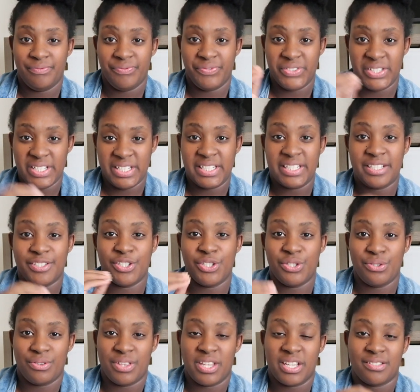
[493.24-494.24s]
needing to
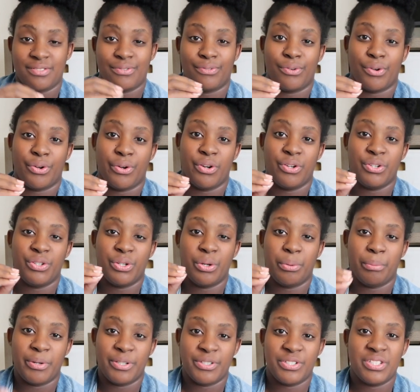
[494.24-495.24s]
do things for
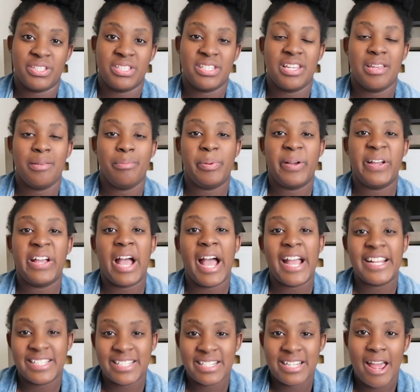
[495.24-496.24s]
emergency. But
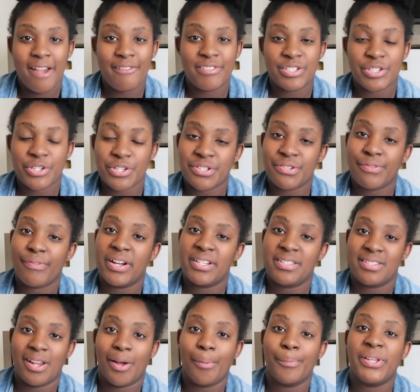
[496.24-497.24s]
I did have a nurse
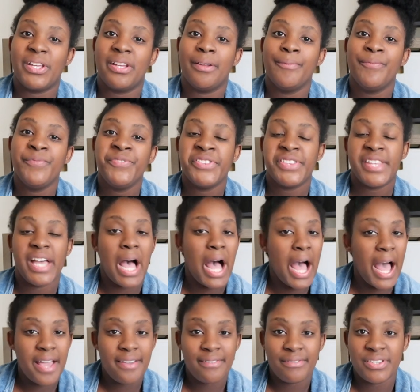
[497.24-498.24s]
friend tell me that
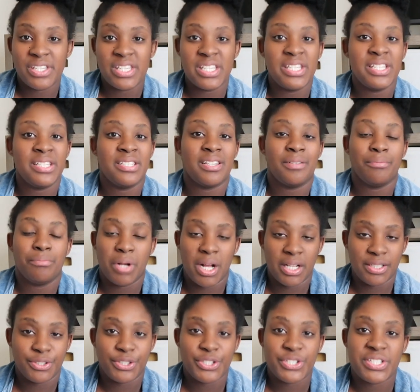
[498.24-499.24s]
IVs and
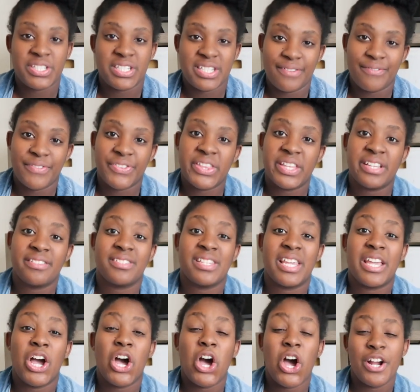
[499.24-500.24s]
monitors and different things,
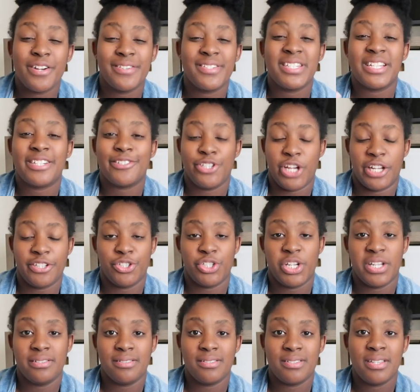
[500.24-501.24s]
they are
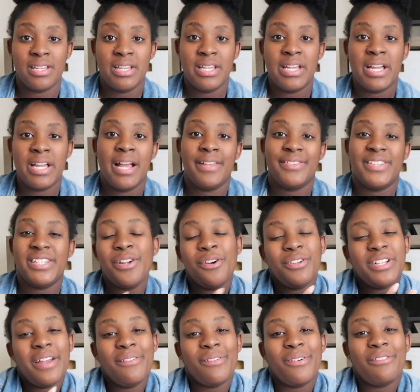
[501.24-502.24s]
suggestions. They
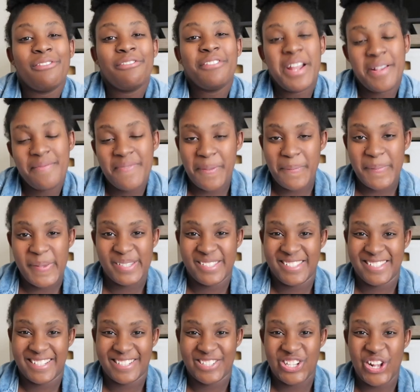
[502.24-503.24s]
don't ever frame them as
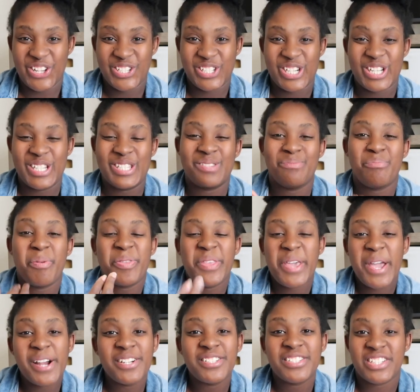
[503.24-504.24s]
suggestions, but
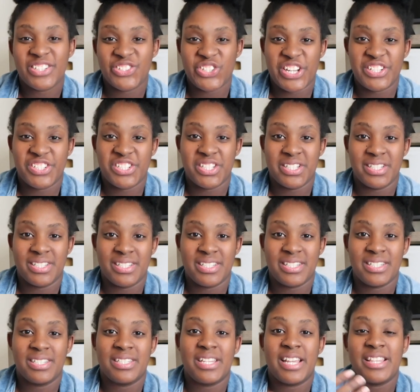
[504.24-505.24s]
they are suggestions
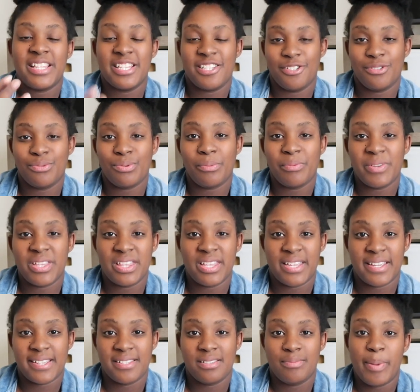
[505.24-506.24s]
to say this is what we
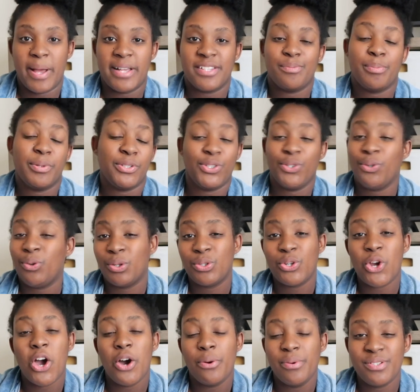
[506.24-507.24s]
think is best, but you
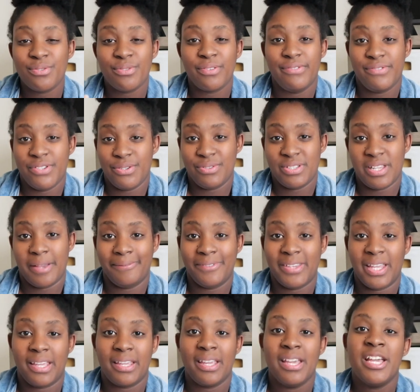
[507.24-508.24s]
can always refute
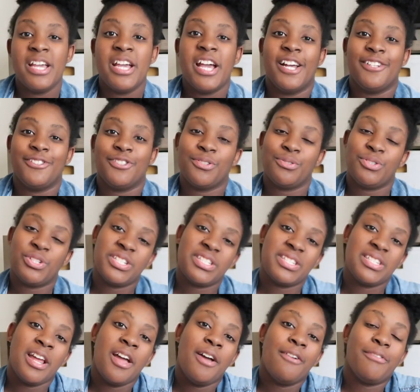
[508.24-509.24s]
something. And so
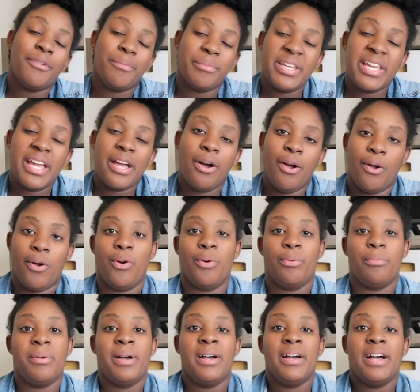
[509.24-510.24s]
just for me at
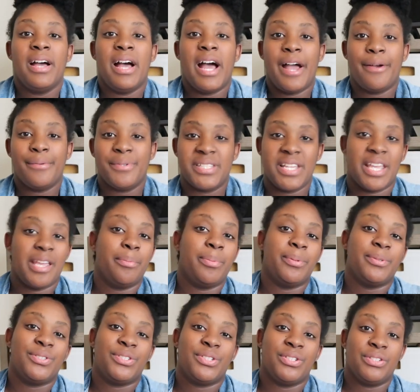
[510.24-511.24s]
home, I was
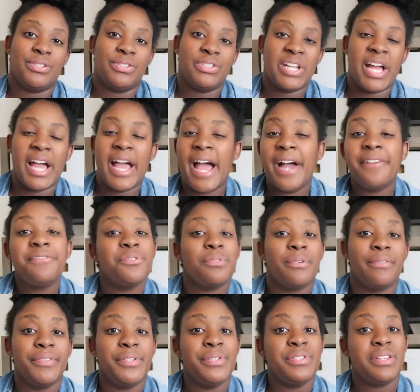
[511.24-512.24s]
able to not have to
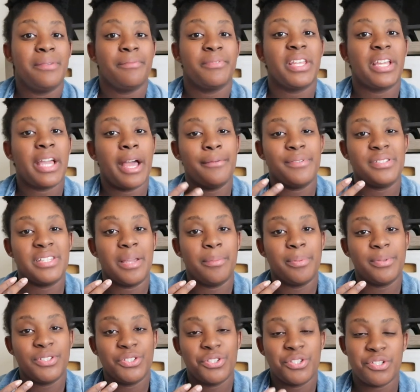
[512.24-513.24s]
refute something. I was
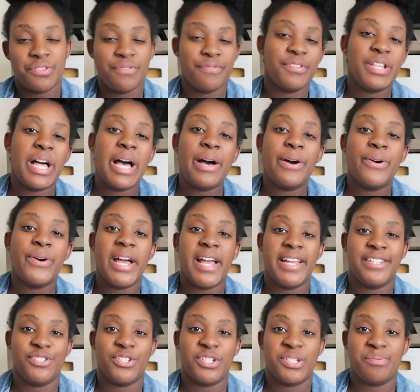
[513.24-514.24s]
able to just flow
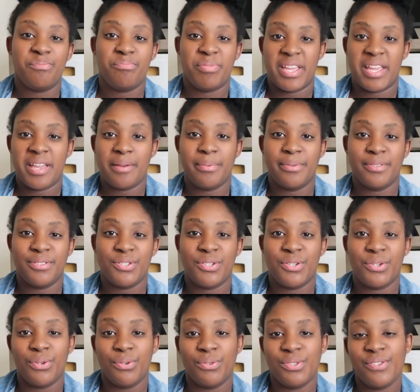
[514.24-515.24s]
and just be able
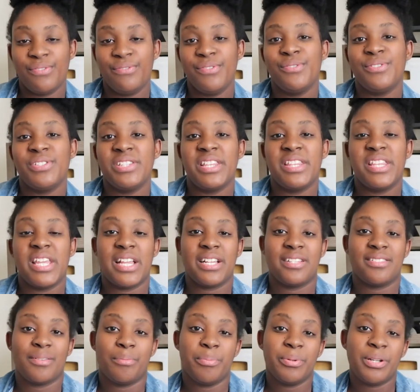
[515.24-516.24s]
to diffuse the
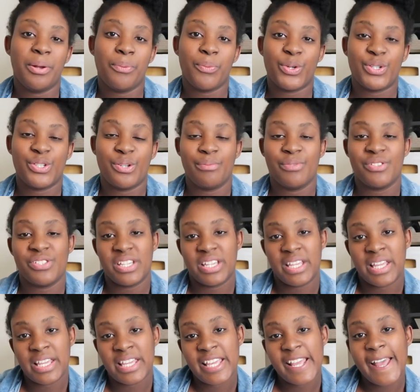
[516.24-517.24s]
things and put on worship music
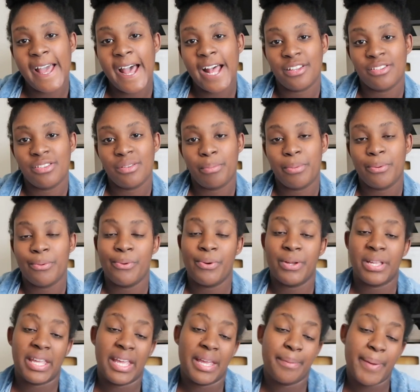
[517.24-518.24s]
and get out of the pool
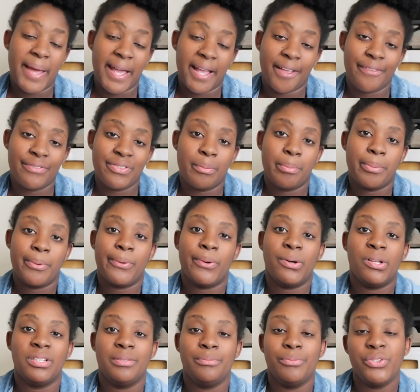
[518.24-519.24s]
and get back in the
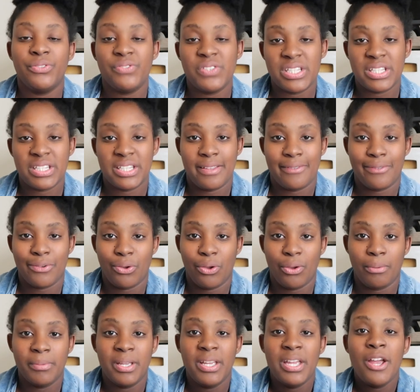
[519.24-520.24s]
pool and move to the living
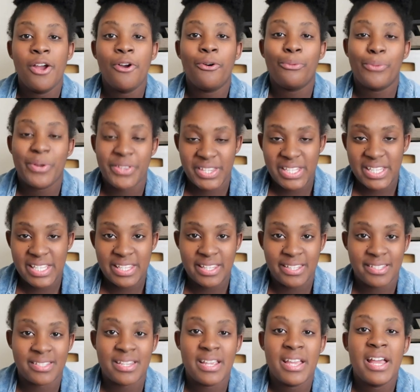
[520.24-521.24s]
room with
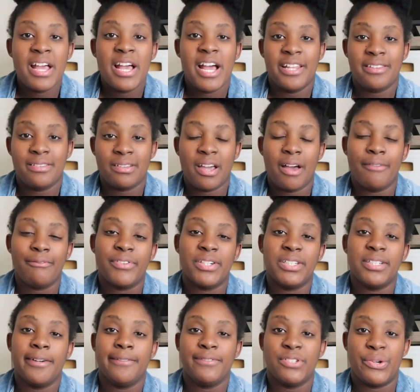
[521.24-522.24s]
ease and the
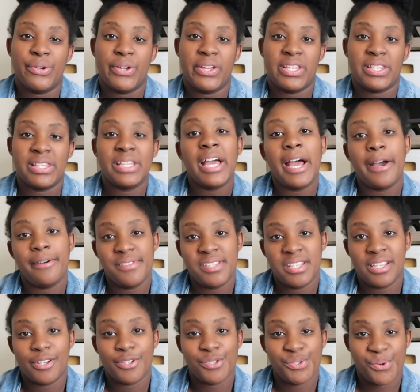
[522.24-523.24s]
comfort of knowing that I was
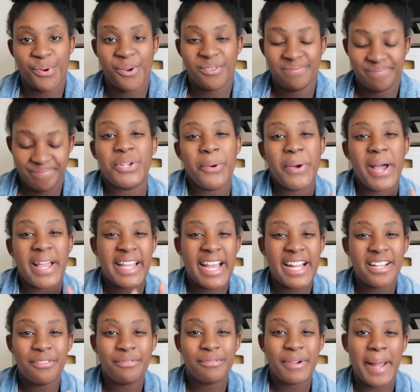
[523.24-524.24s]
in control. So I
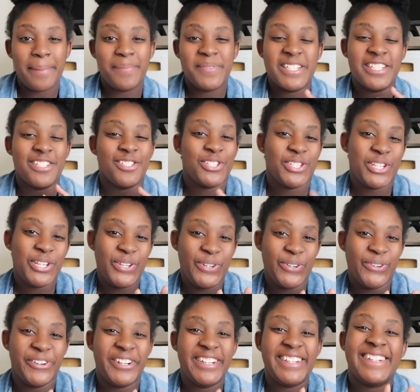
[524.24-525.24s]
kind of wrapped in
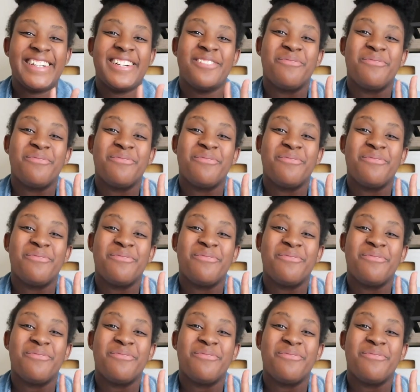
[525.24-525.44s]
2